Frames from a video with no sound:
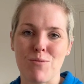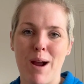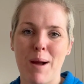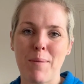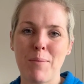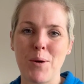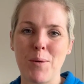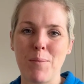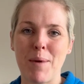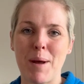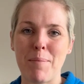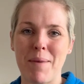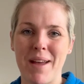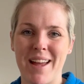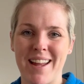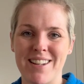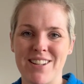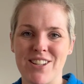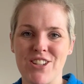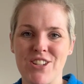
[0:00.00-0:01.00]
wrap up my
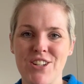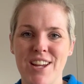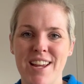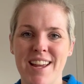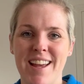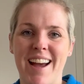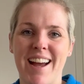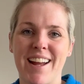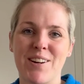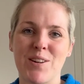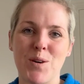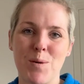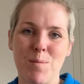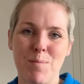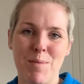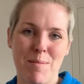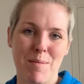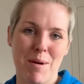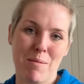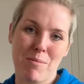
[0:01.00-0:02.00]
bench and go and
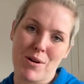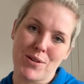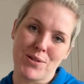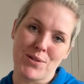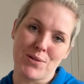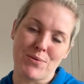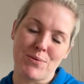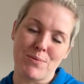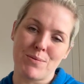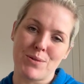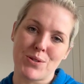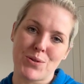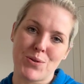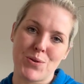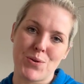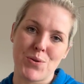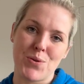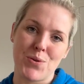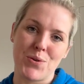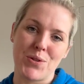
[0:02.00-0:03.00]
pick my boys up from
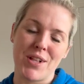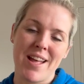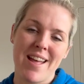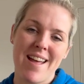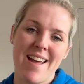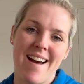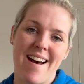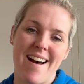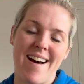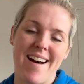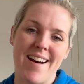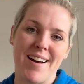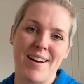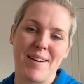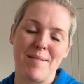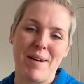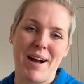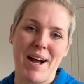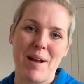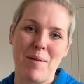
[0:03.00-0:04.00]
school.
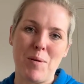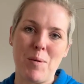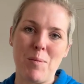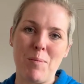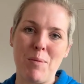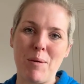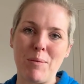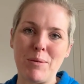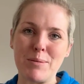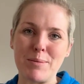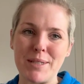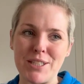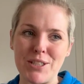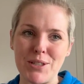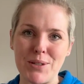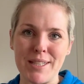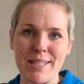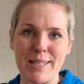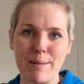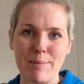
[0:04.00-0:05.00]
I will probably do
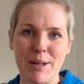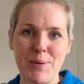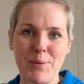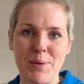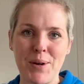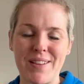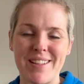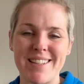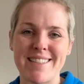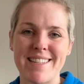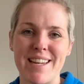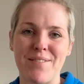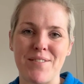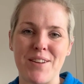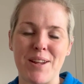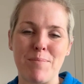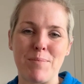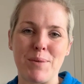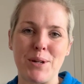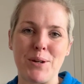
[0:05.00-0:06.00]
a little bit of work this
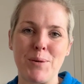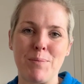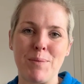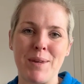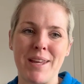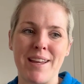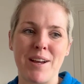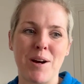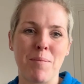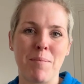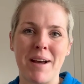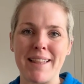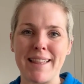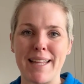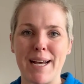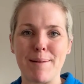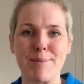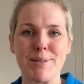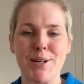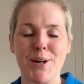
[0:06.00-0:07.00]
evening, but it'll be on my
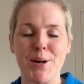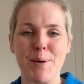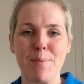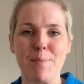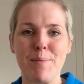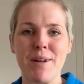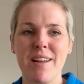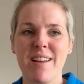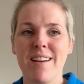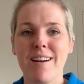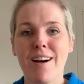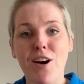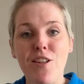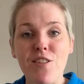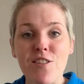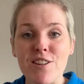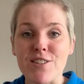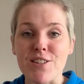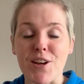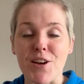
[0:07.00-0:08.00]
laptop,
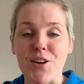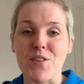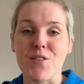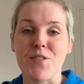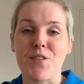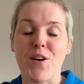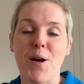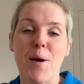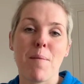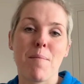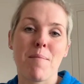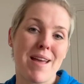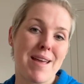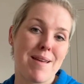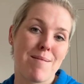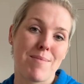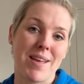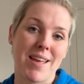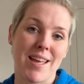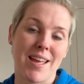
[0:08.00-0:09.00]
on the sofa,
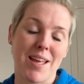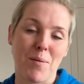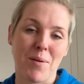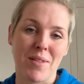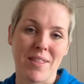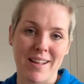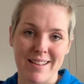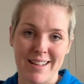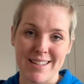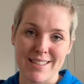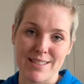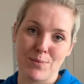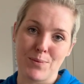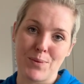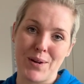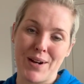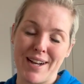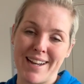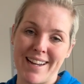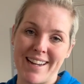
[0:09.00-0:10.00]
maybe with a glass of
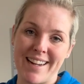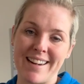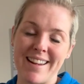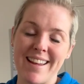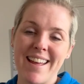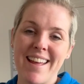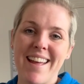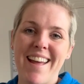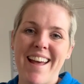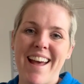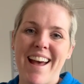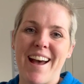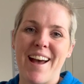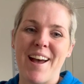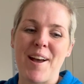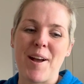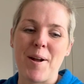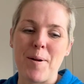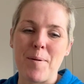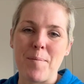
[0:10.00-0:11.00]

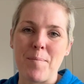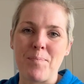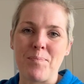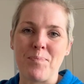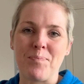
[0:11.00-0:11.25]
wine.